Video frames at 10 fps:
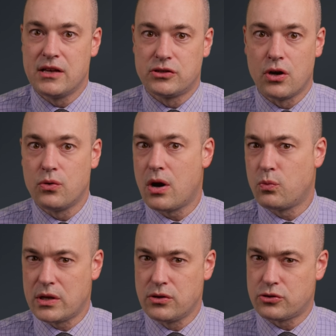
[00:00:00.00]
So
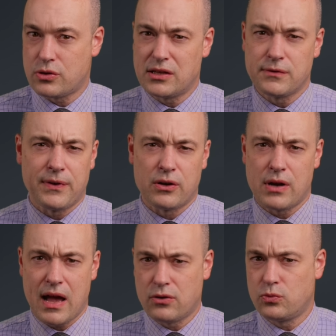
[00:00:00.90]
when you're trying to
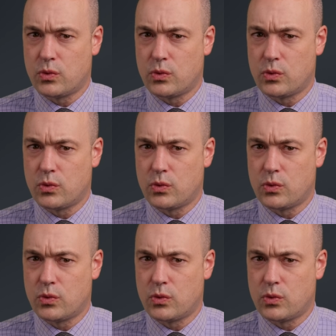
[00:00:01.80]
figure out